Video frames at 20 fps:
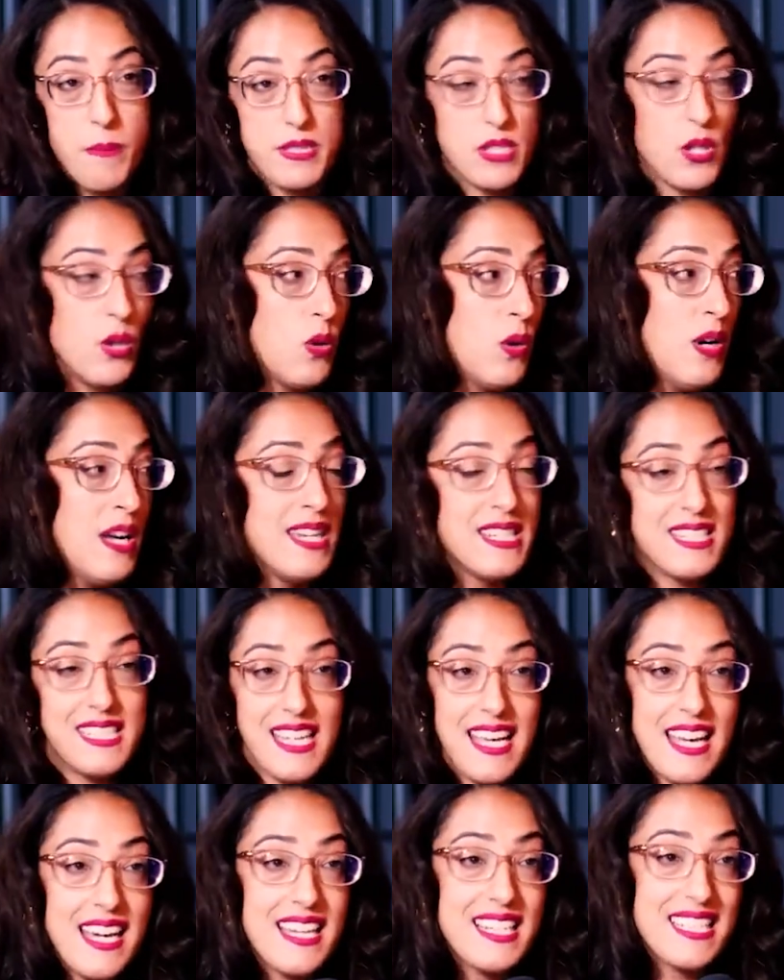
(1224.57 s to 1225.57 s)
So
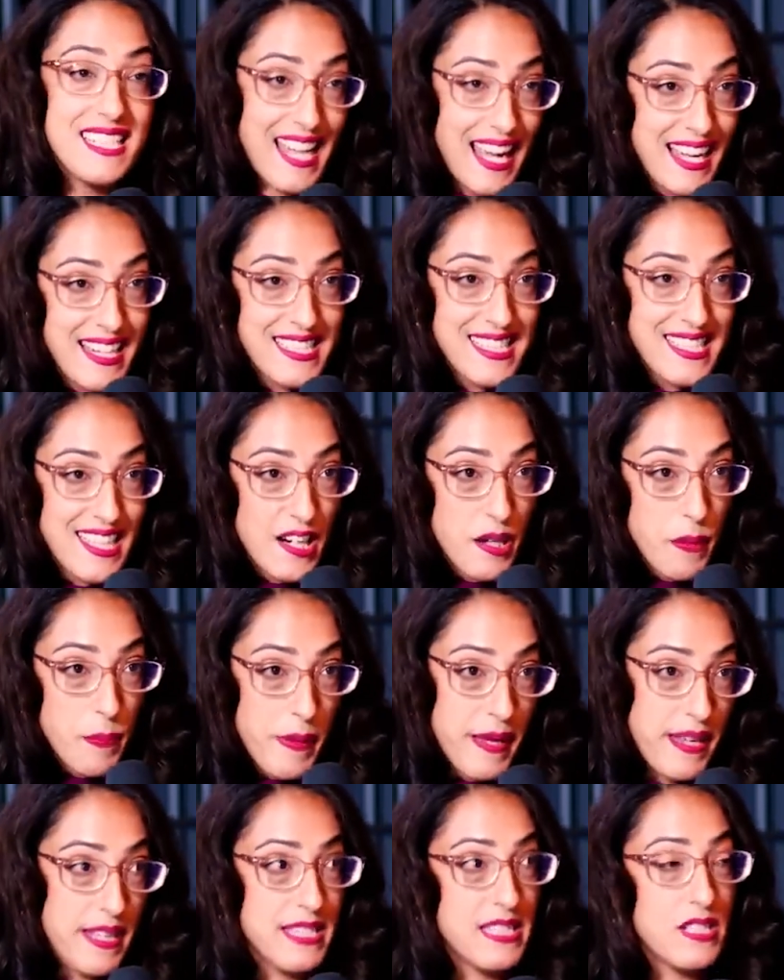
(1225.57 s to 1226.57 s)
seeing a sex
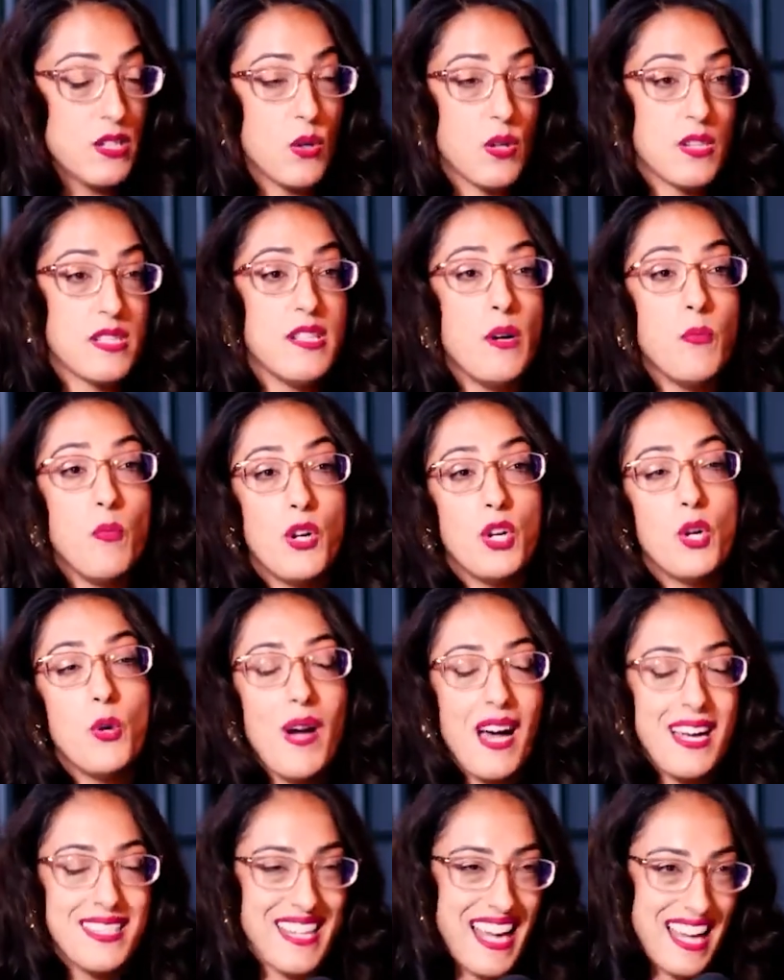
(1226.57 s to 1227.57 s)
therapist or someone who
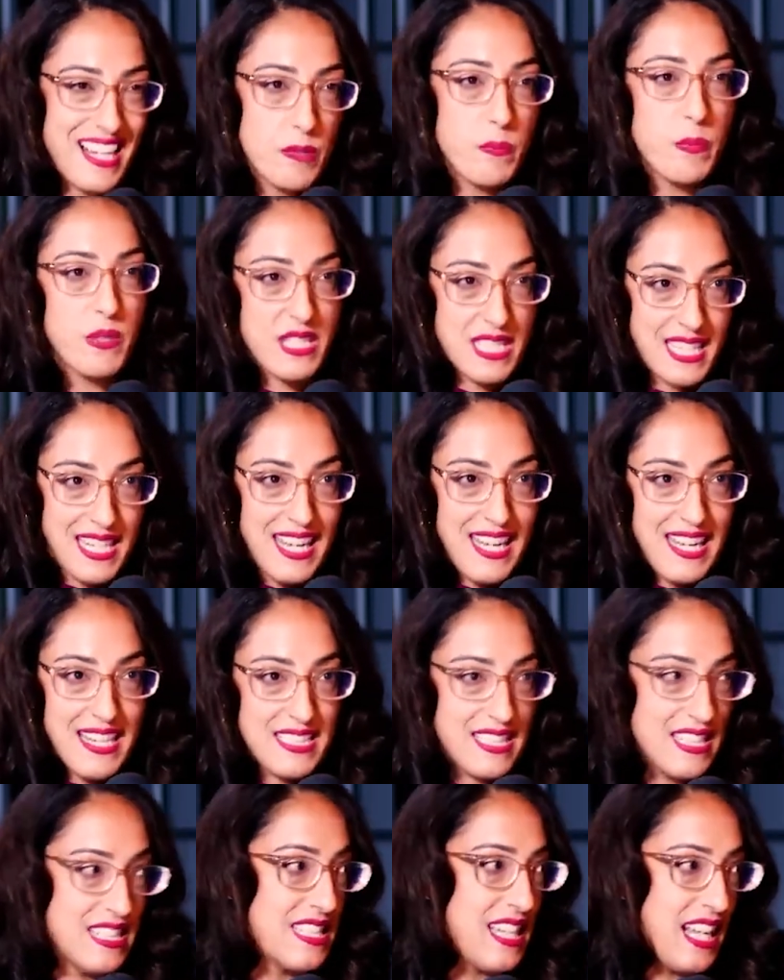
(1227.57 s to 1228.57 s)
has
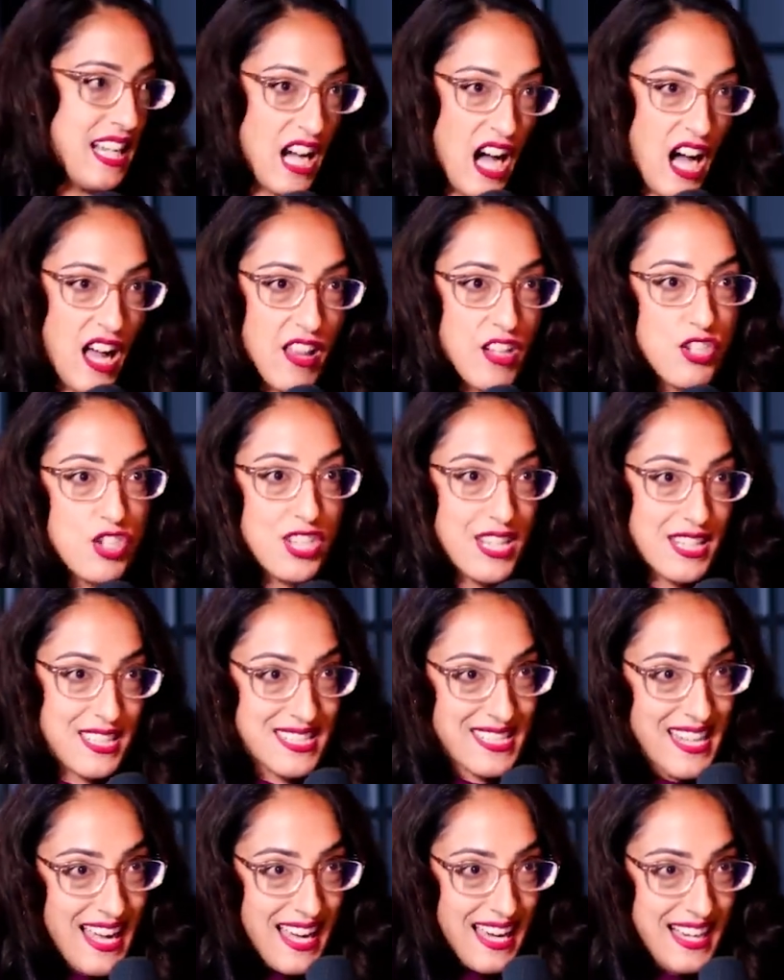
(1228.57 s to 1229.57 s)
expertise in psychology and
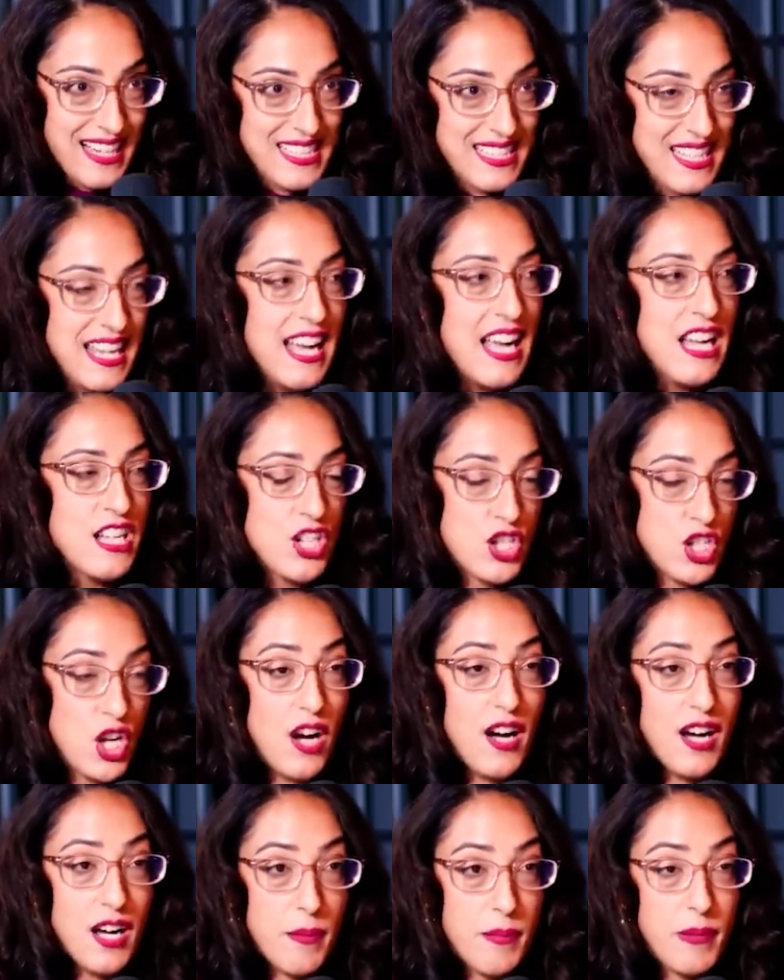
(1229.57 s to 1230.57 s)
sex
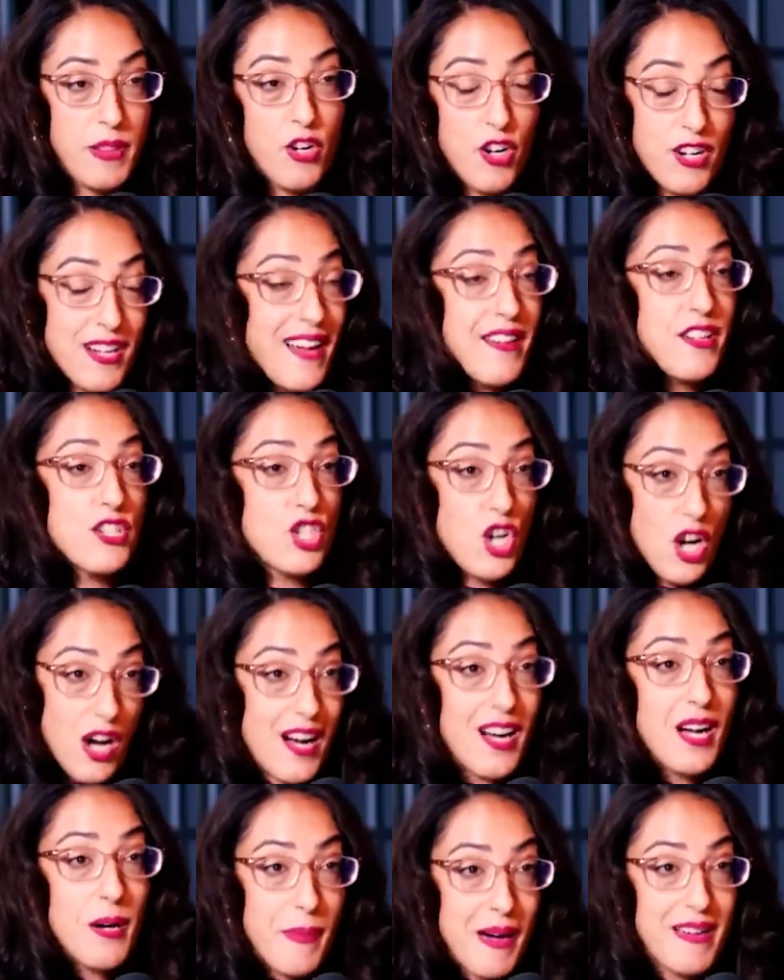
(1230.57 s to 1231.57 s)
to learn how to
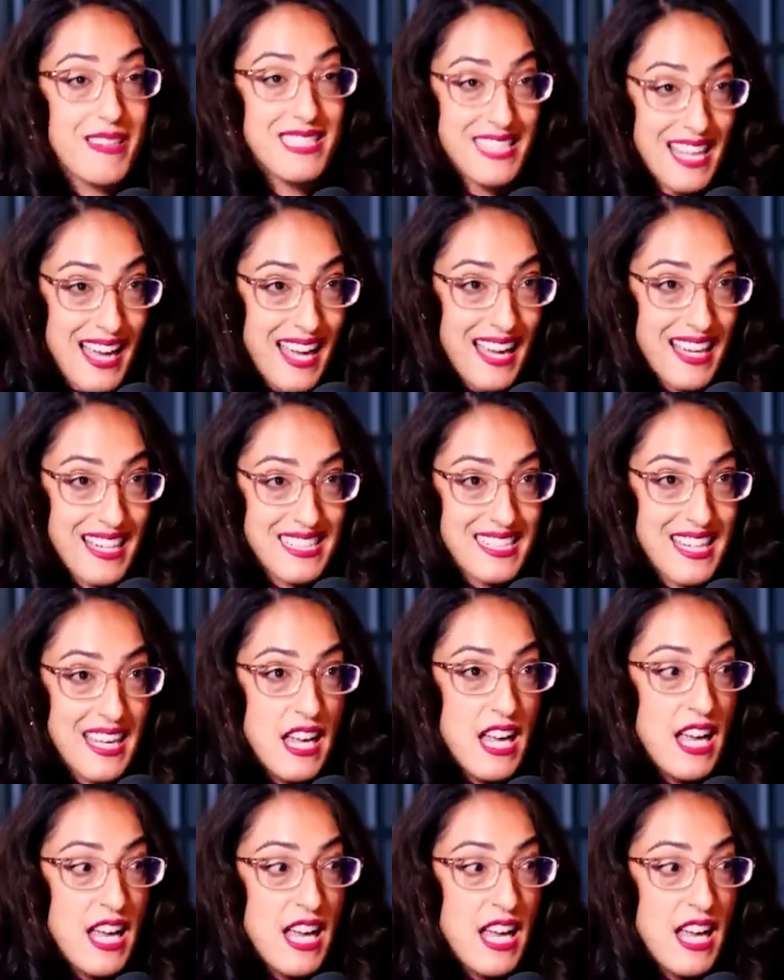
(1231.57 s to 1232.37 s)
talk about sex